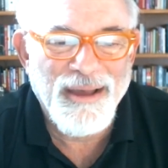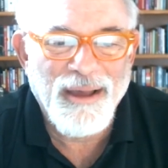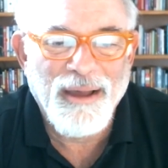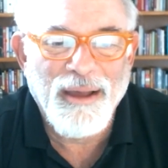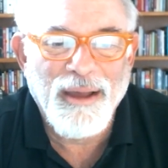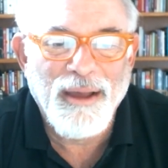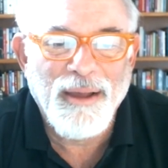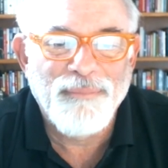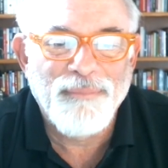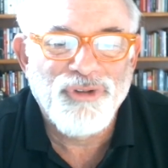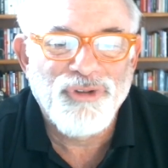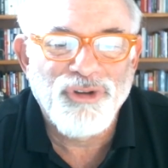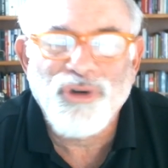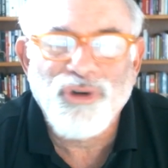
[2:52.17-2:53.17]

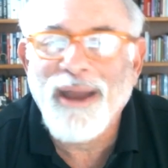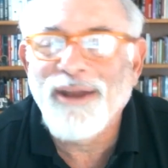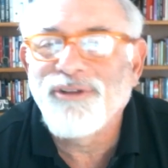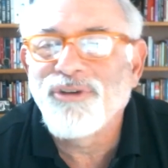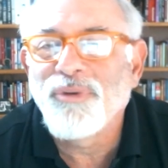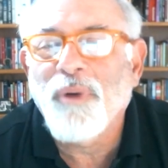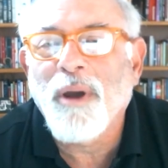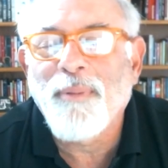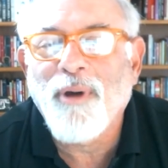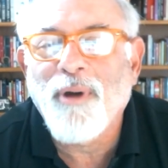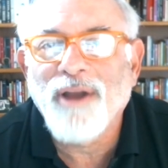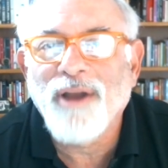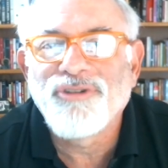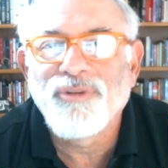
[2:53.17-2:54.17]
to try to do our
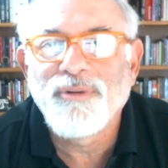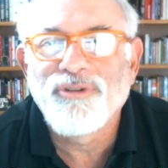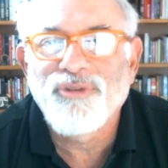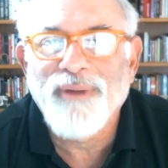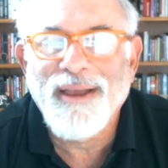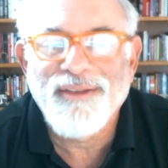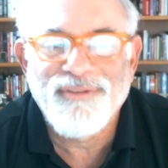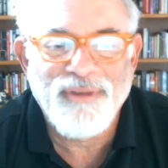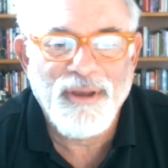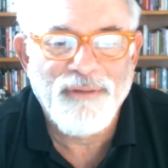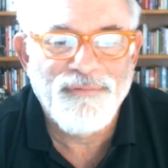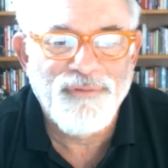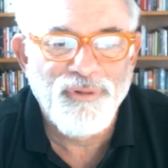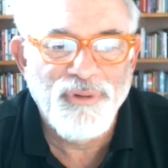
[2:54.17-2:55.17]
part to address
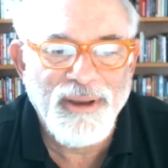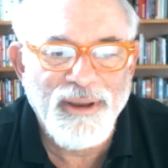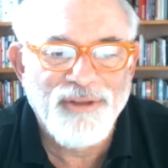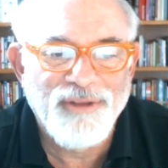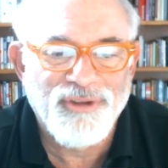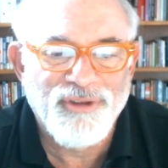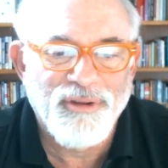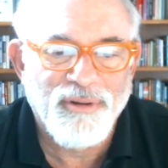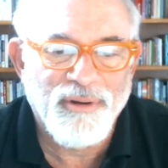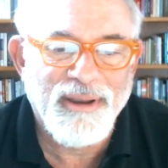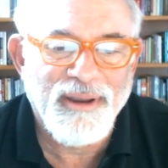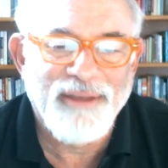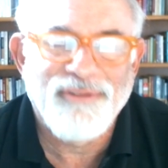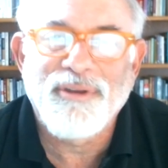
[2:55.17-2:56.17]
food
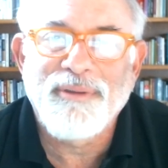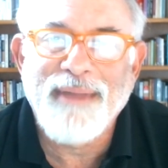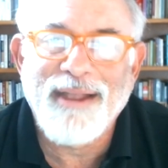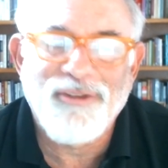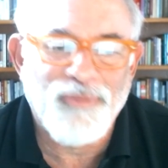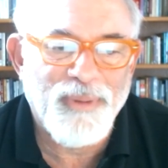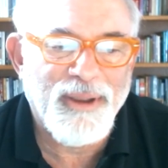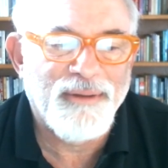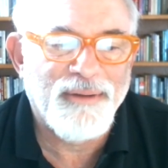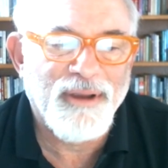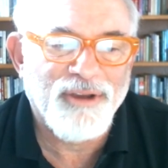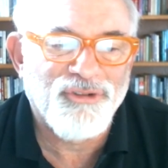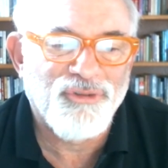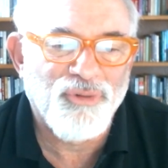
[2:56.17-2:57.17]
insecurity. So that's been
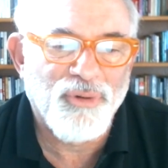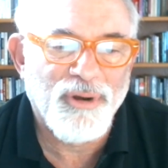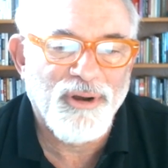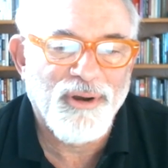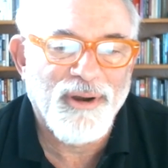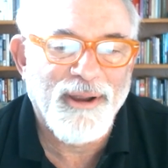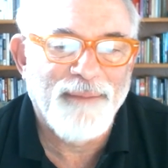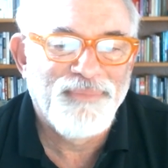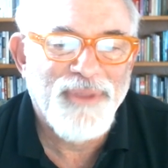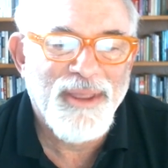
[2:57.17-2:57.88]
extraordinary.